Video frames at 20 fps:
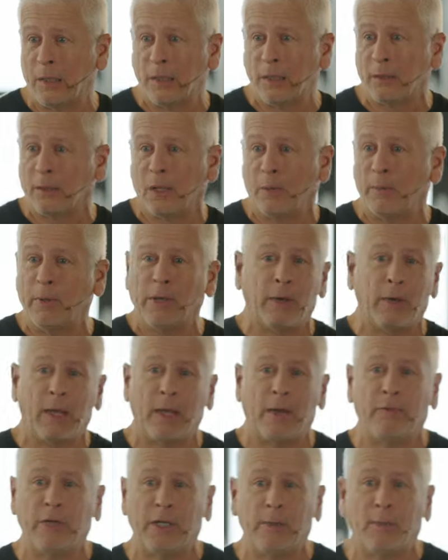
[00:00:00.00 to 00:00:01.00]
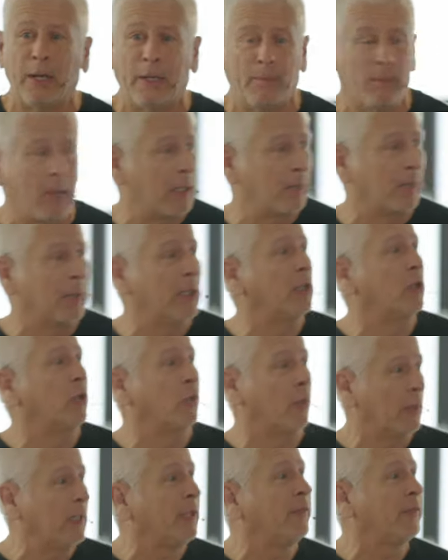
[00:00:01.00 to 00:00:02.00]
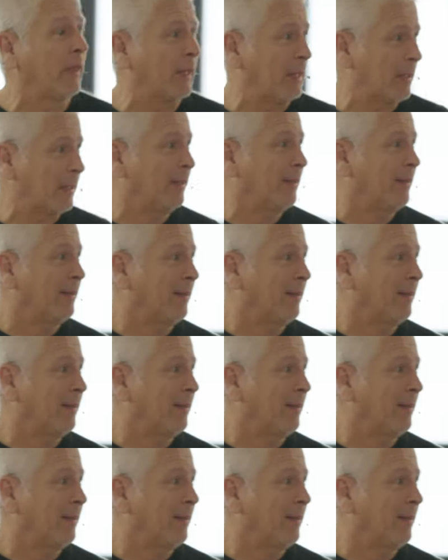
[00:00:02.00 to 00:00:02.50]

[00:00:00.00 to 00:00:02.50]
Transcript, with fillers: I didn't come here to have anybody make me do anything.